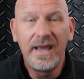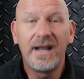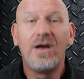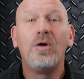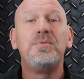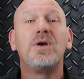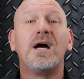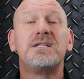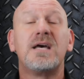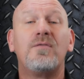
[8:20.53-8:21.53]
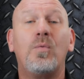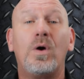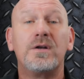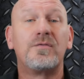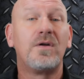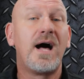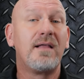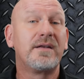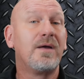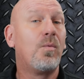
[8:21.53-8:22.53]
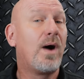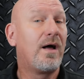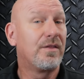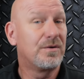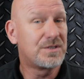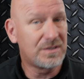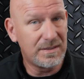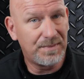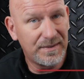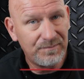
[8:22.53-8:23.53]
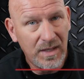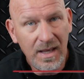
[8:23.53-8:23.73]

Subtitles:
And I hope you guys have a wonderful holiday while they're sleeping.